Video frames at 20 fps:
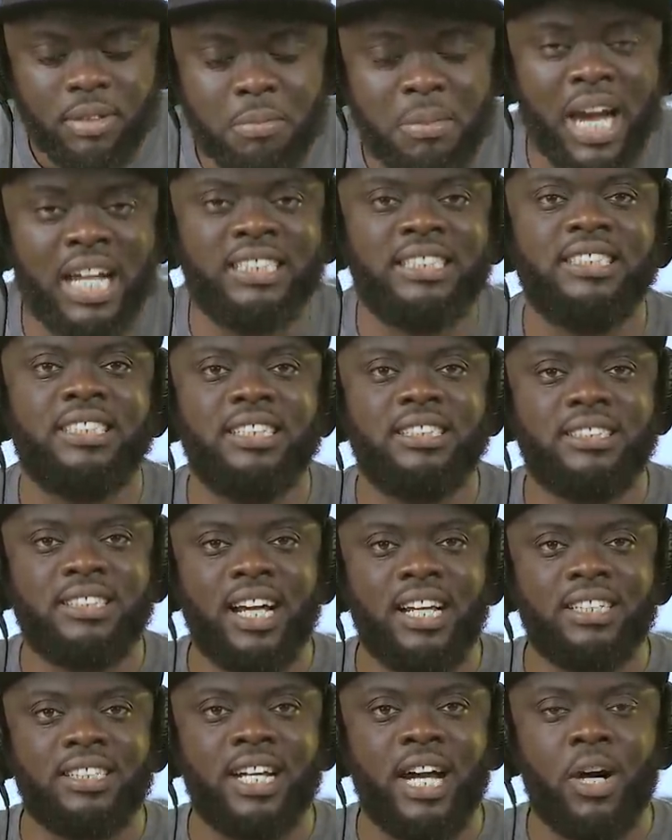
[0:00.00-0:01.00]
But I see the
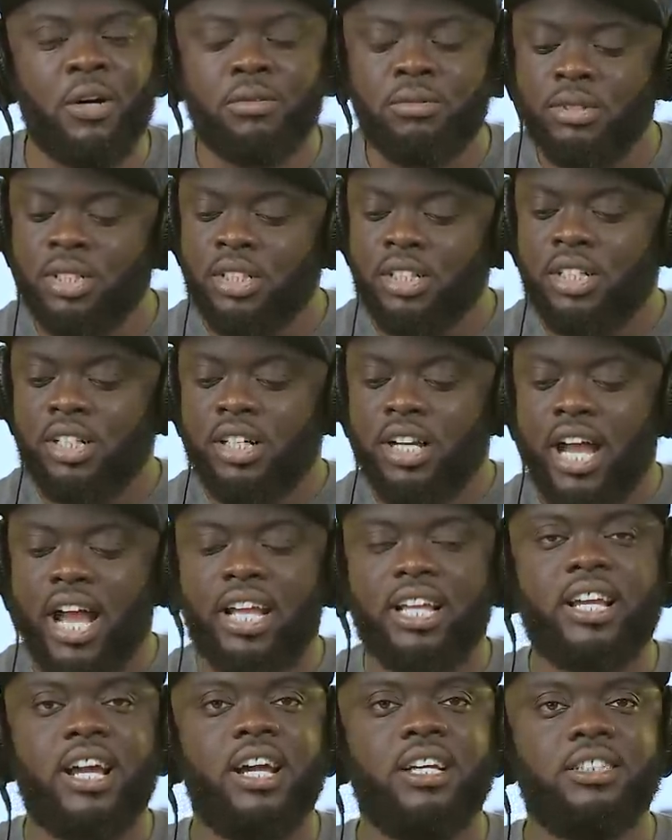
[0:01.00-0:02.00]
stand down.
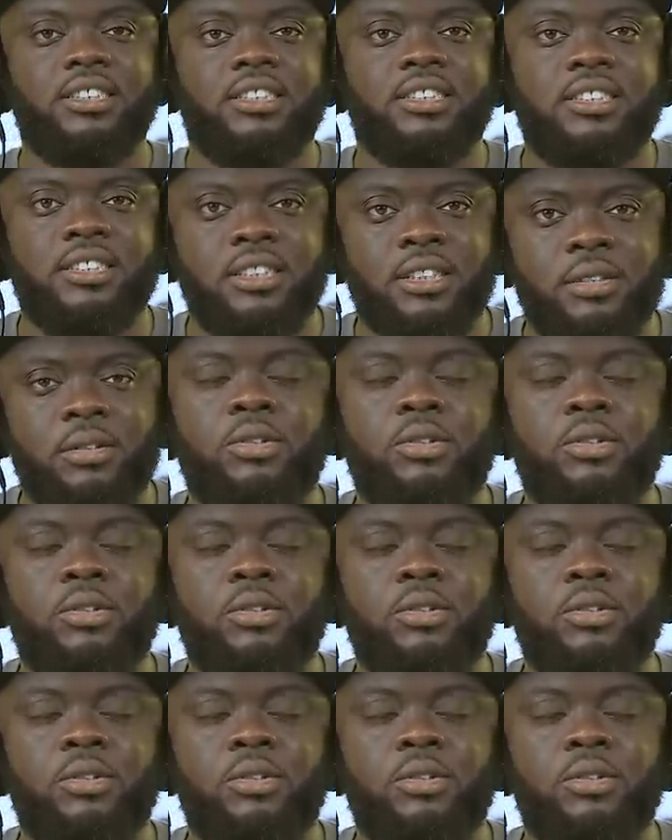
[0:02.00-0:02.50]
I can't.